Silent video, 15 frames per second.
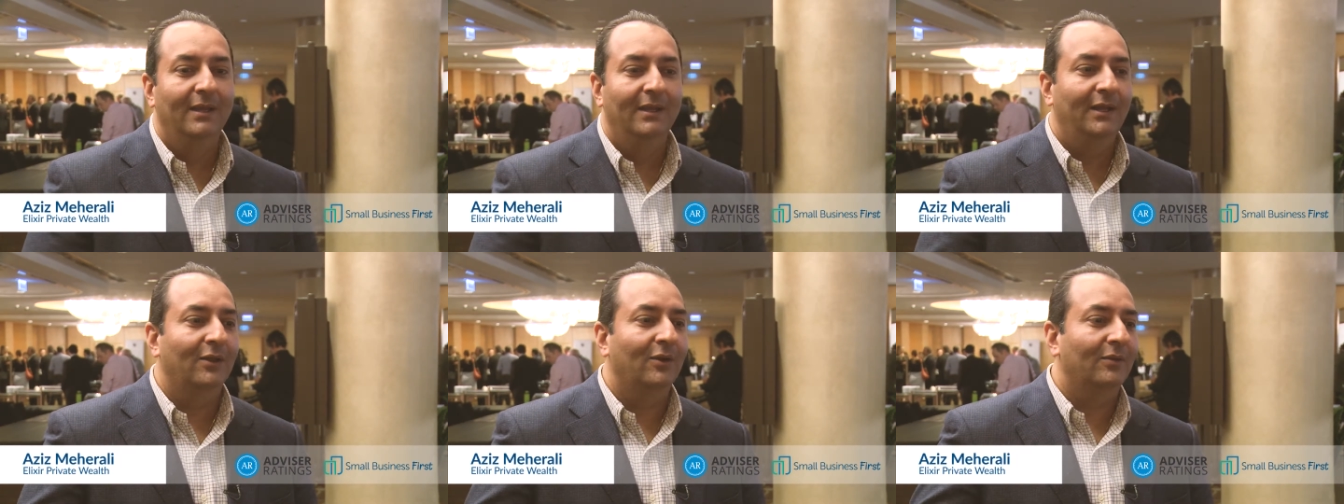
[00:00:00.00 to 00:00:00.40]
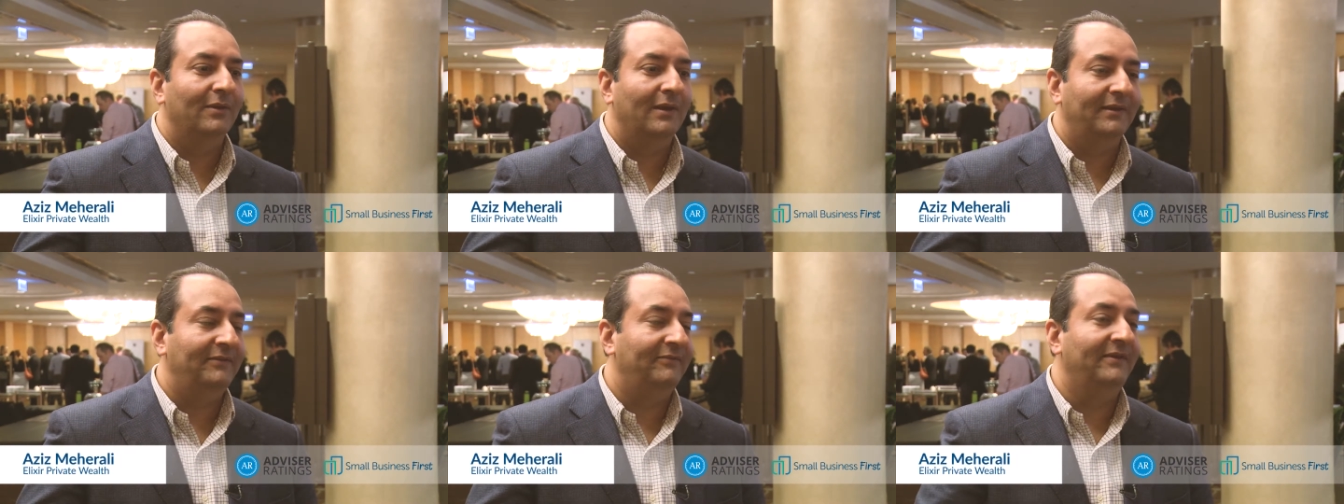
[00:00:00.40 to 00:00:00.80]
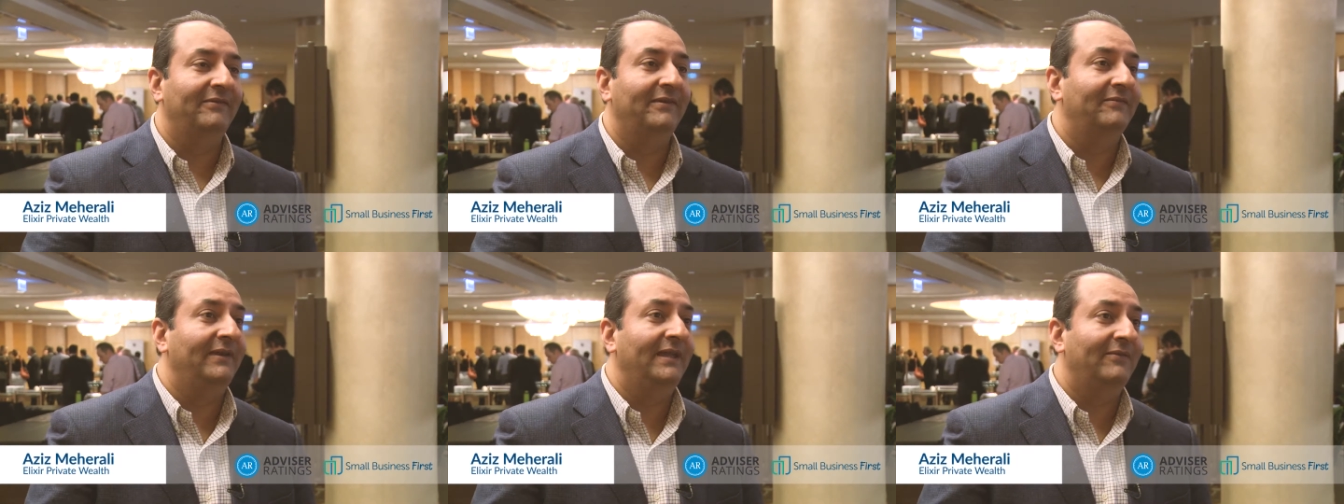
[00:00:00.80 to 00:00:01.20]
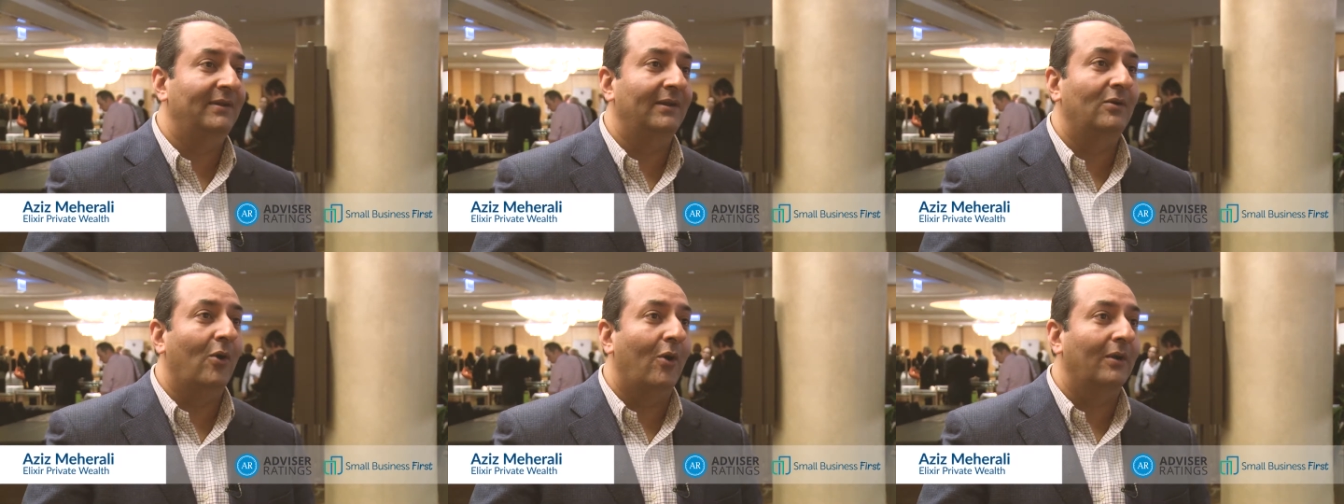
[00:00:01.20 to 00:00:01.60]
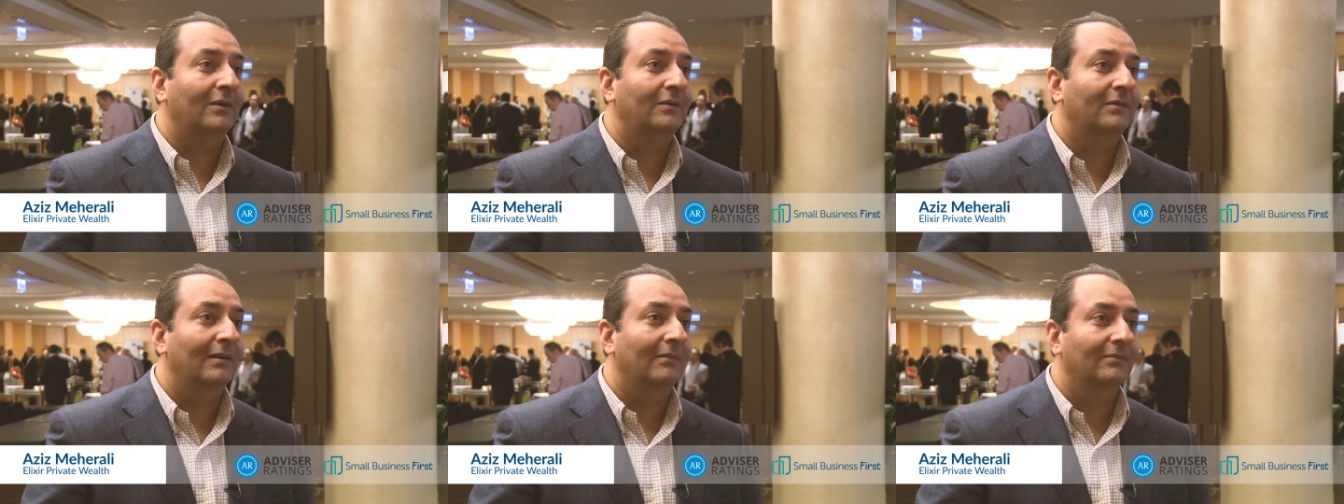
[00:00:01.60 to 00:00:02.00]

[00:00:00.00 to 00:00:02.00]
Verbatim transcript: you know, we've even gone